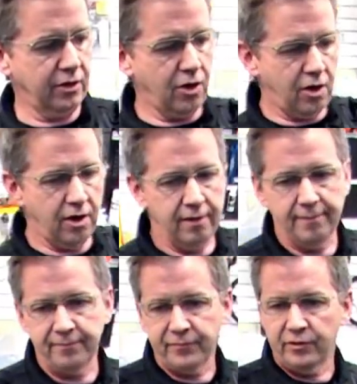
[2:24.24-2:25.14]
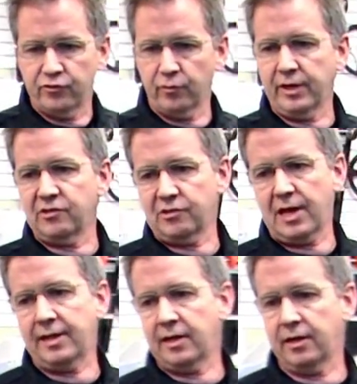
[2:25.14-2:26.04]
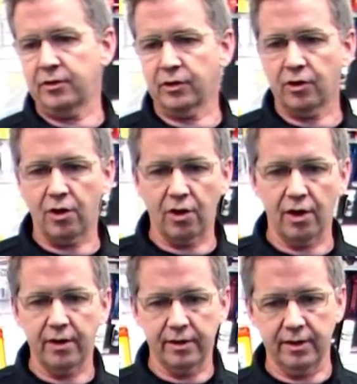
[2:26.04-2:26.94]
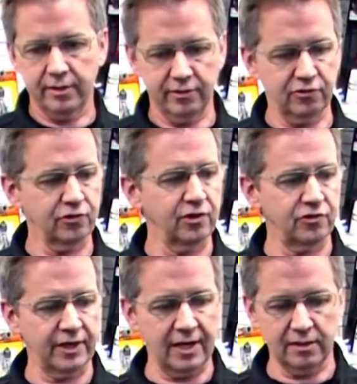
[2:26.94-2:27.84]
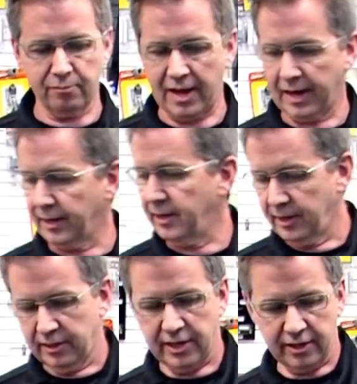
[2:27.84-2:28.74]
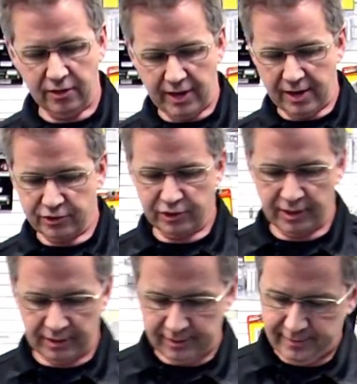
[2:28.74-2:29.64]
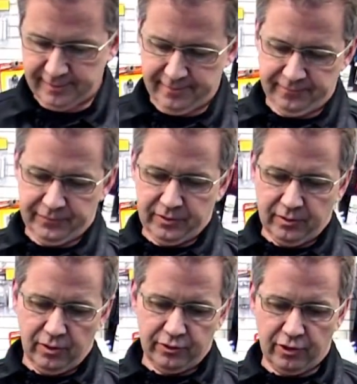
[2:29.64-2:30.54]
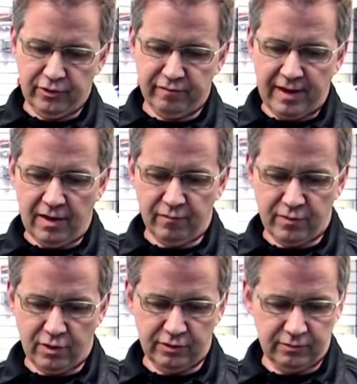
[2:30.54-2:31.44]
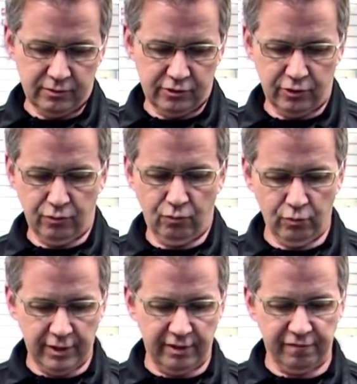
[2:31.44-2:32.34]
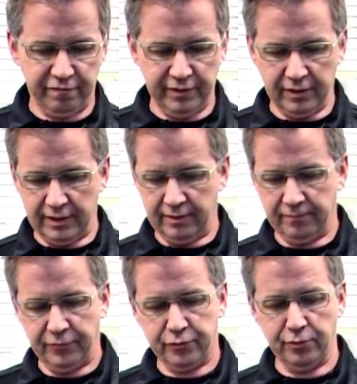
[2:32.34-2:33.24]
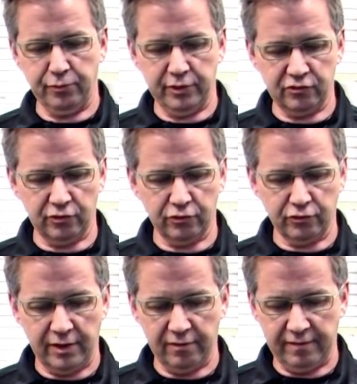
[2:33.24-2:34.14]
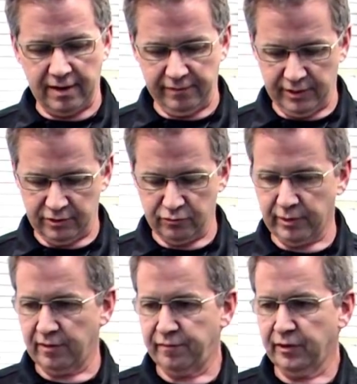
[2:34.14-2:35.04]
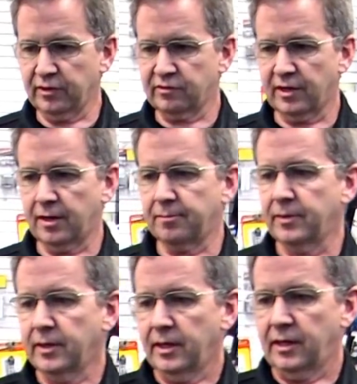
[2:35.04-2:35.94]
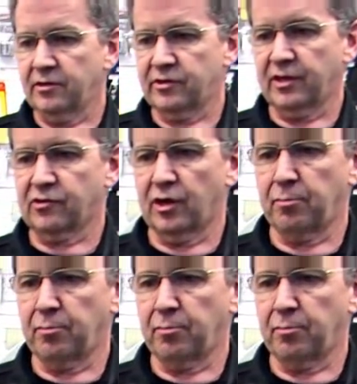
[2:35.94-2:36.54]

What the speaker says: of the car. So we're going to slide that into the car. This is going to stick out the back. Take your air chuck, turn the valve on. So we're going to fill it through this little Schrader valve here. So we're going to fill this up, and this thing's